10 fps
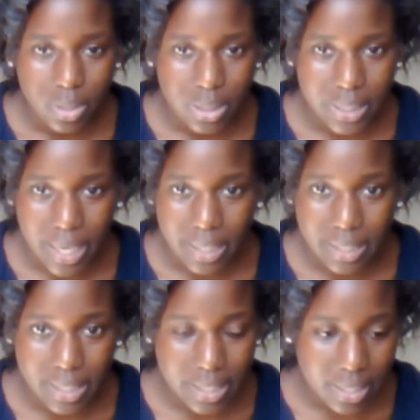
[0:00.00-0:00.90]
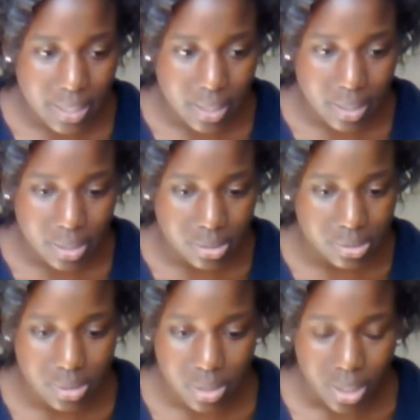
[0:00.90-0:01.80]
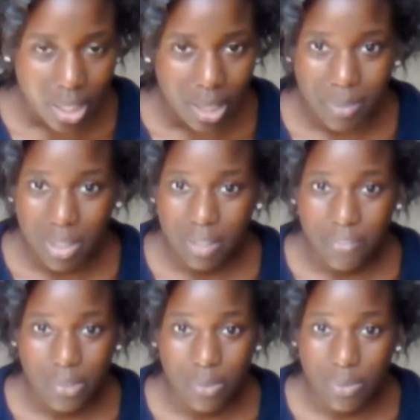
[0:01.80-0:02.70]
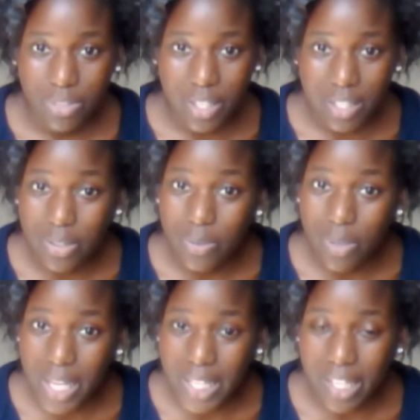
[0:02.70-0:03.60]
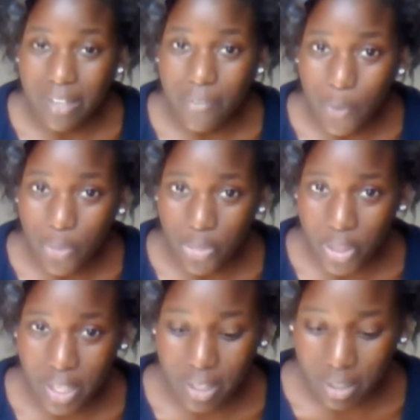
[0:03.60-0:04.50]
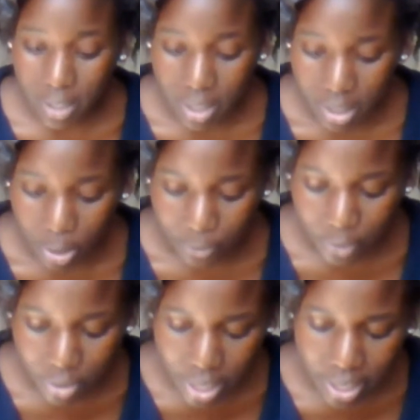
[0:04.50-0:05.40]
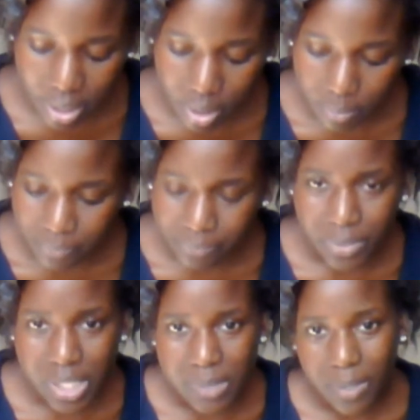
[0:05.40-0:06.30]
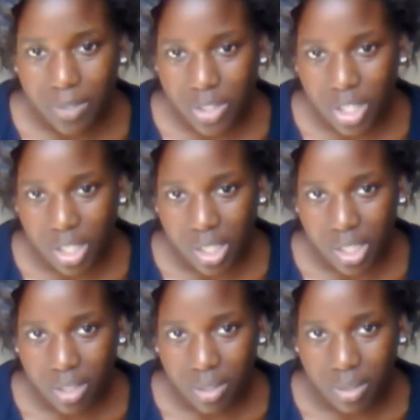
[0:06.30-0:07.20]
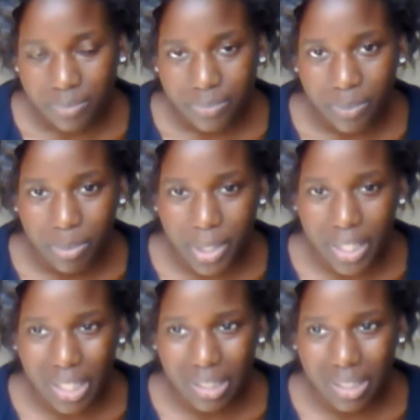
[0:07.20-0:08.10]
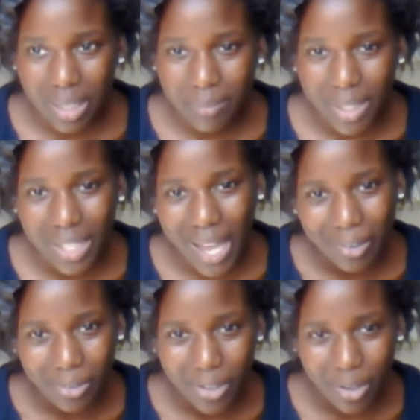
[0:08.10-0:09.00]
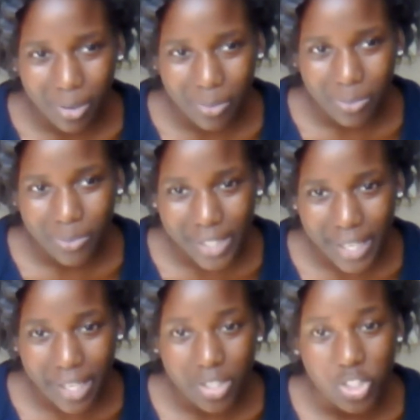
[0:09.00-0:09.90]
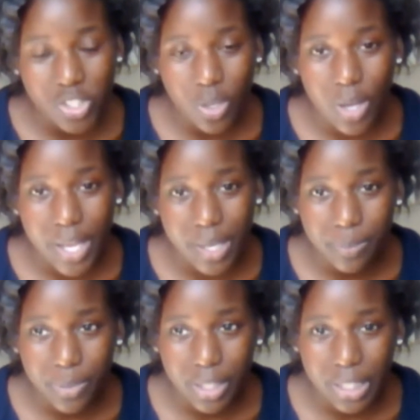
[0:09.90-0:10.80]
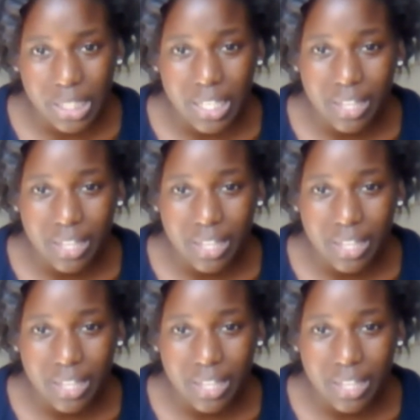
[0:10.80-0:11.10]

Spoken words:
Yeah, and I mean, if you think you like it, now if you're like, this smells good, but I mean, I don't know yet, just go ahead and put it in.